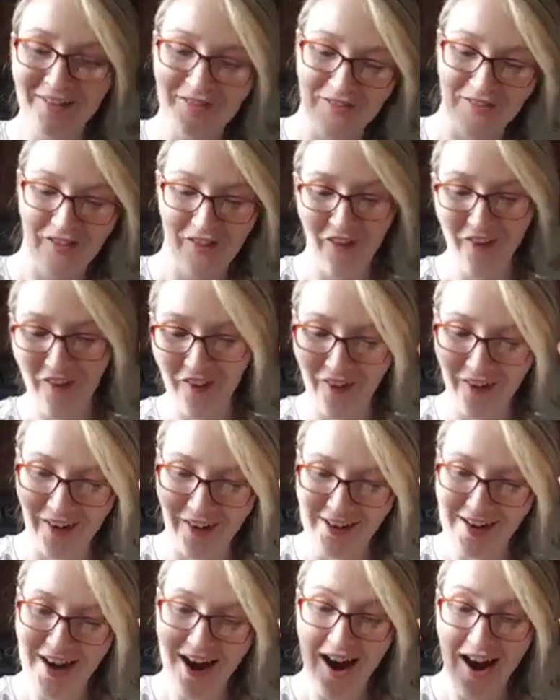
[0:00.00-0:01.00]
for.
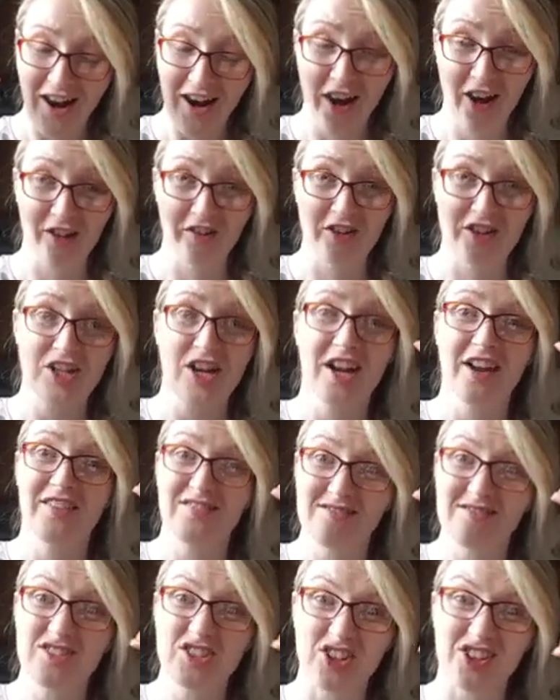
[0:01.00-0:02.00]
Love it.
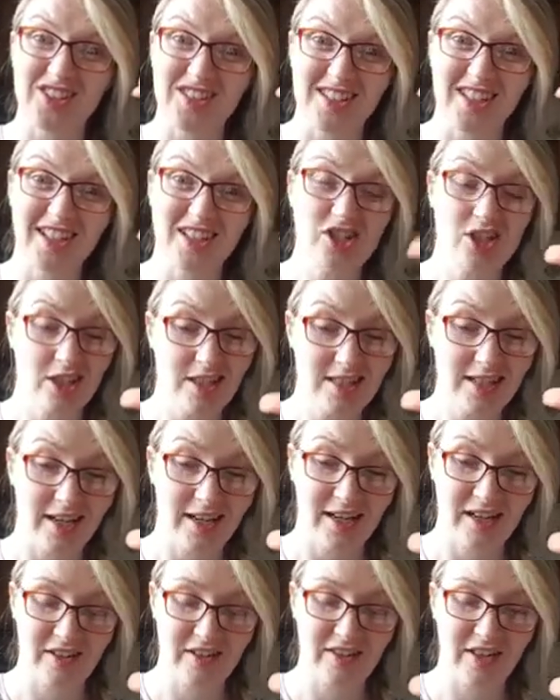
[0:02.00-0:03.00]
Just literally started
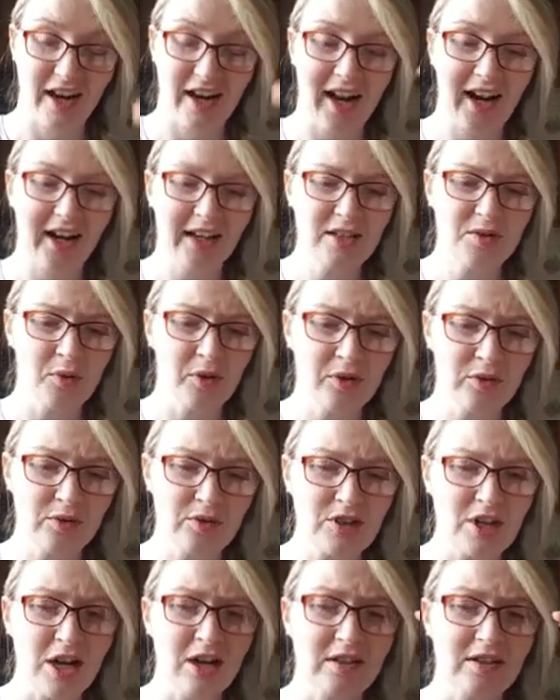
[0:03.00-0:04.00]
hearing that, and it's one of those
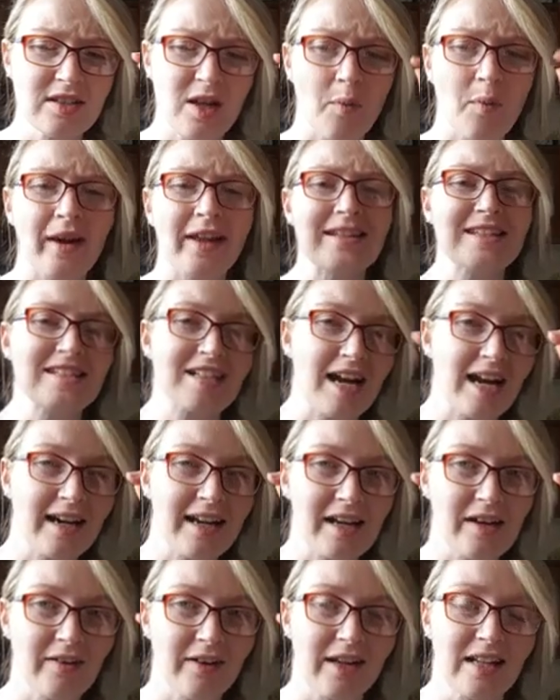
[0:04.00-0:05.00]
songs that when I start
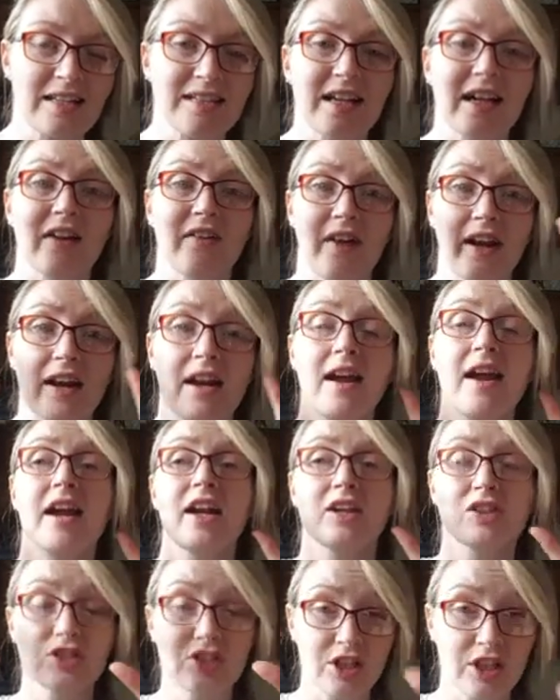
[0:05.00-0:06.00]
hearing it, it's like, right,
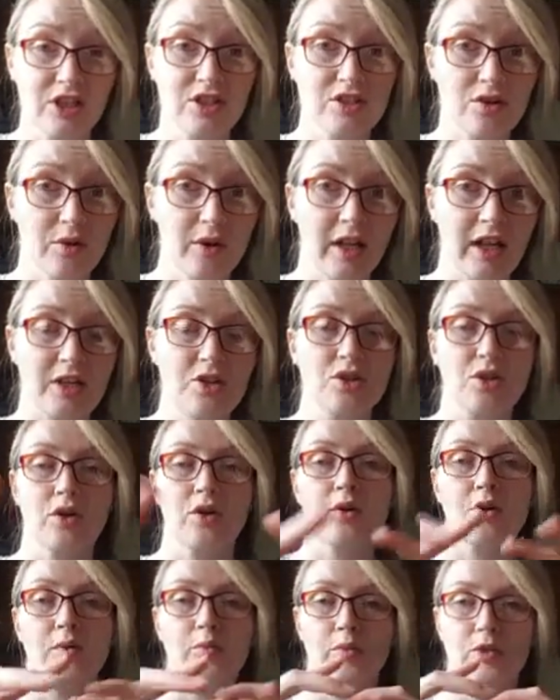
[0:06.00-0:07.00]
shit is going to get
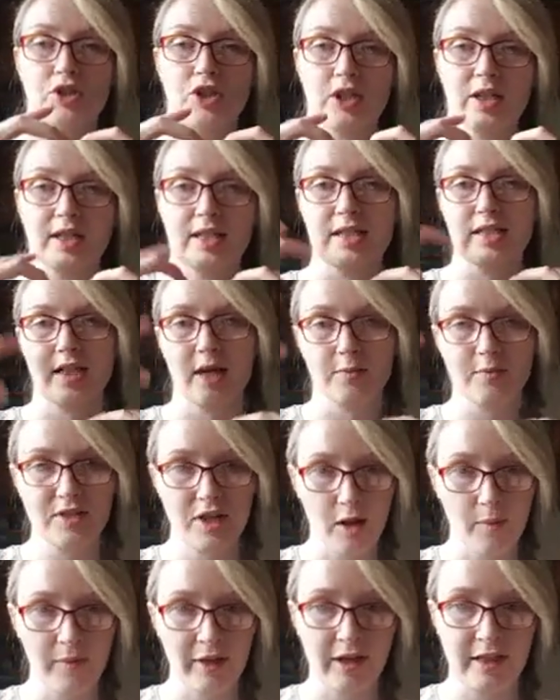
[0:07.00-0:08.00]
done, but you need to stop
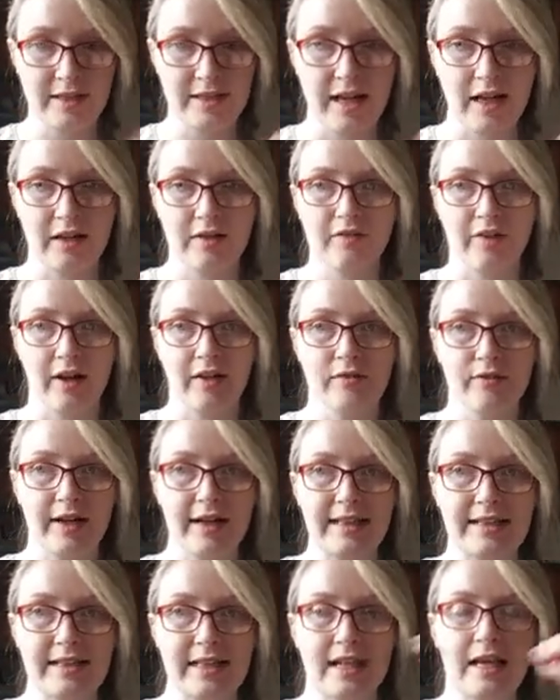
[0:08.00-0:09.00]
stopping yourself and really
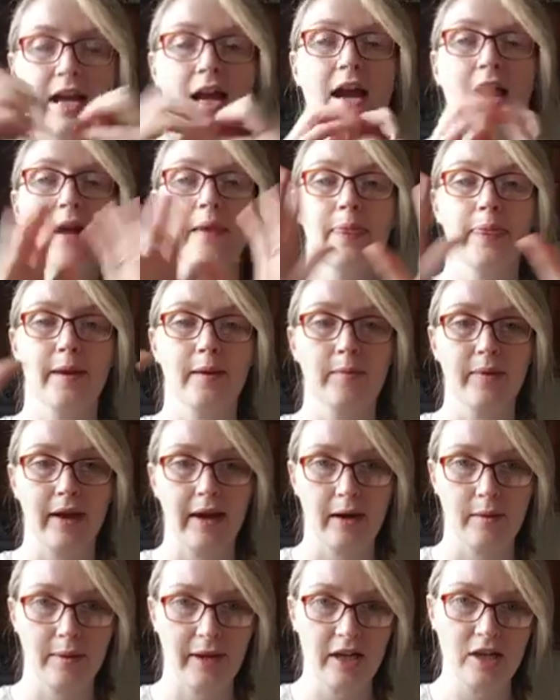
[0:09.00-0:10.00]
see the
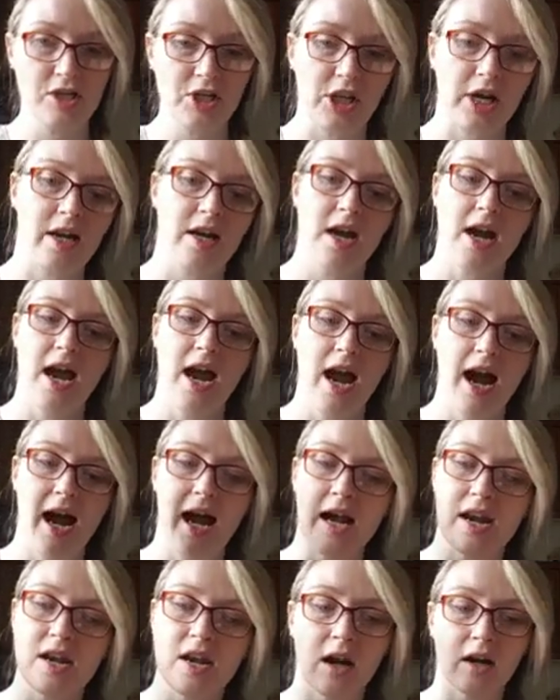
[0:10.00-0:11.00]
bigger picture,
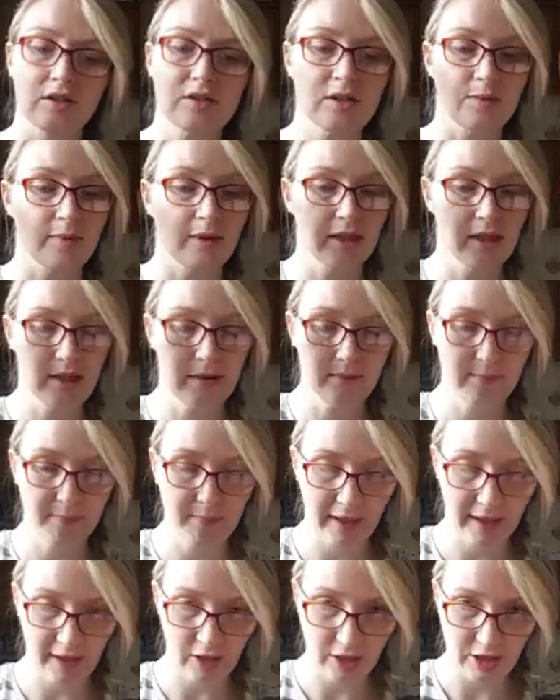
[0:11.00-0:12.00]
and not to be
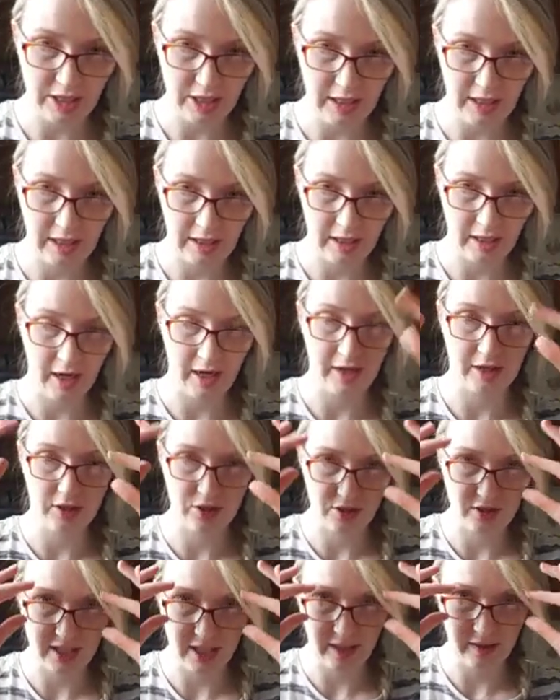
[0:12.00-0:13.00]
blinkered in, kind of
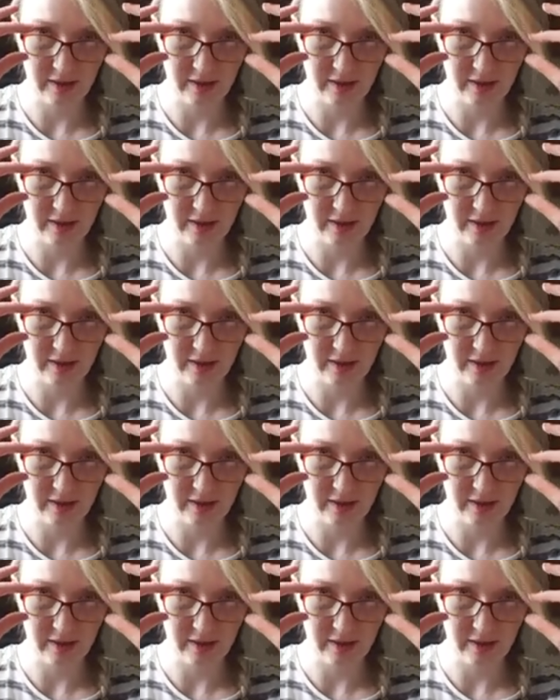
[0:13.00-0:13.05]
just seeing the